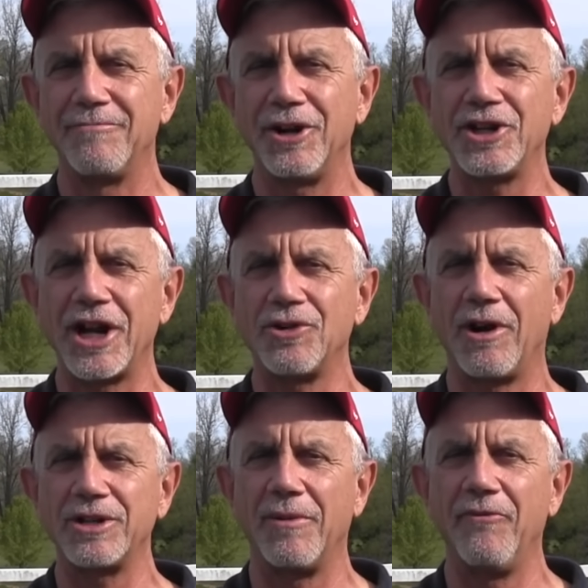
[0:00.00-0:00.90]
Appreciate you
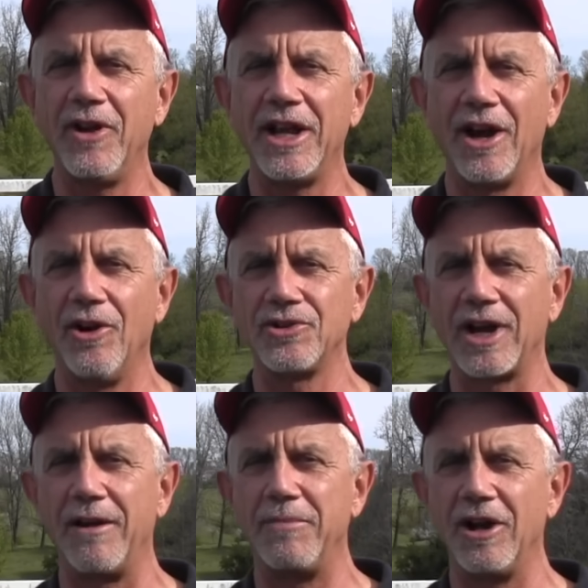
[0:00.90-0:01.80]
watching my
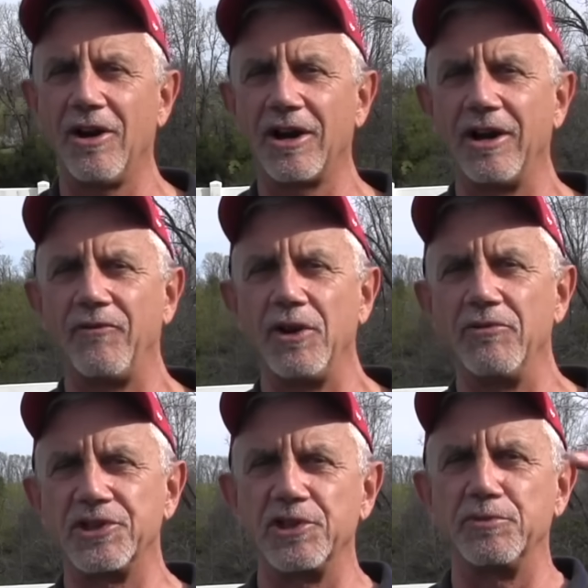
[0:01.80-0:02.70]
videos. I'd be honored if you
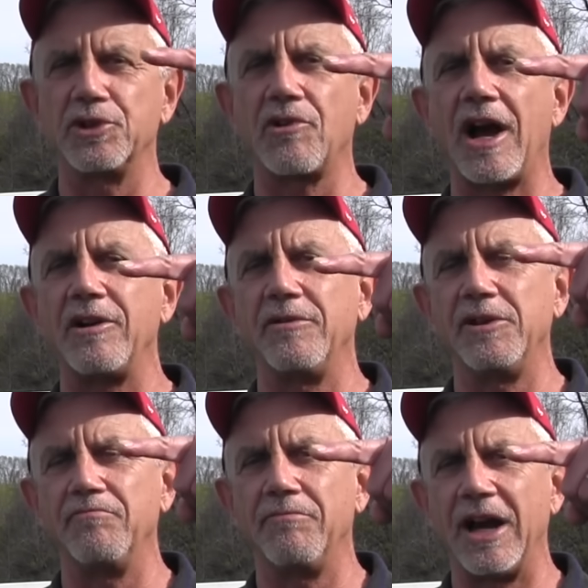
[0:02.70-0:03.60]
would subscribe
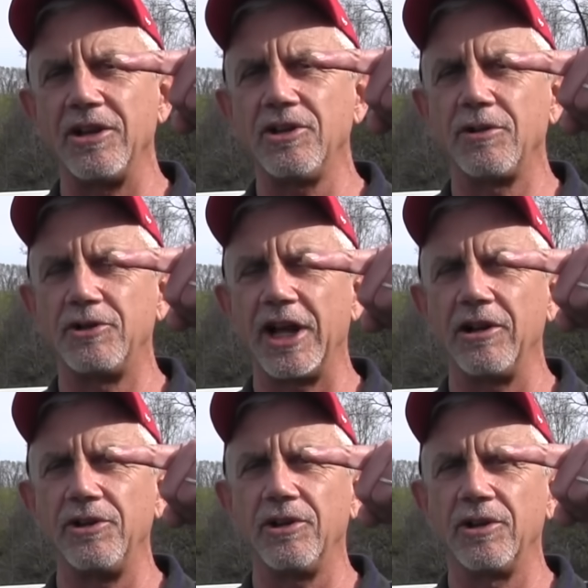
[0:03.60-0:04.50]
to my YouTube
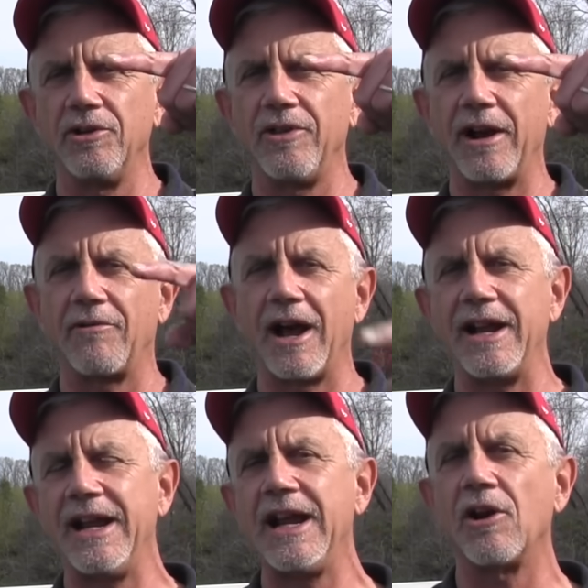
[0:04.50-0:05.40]
channel. You can do that
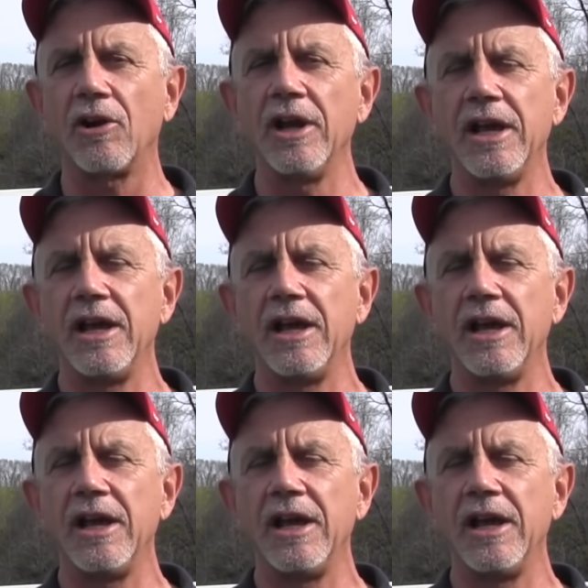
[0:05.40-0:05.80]
right here.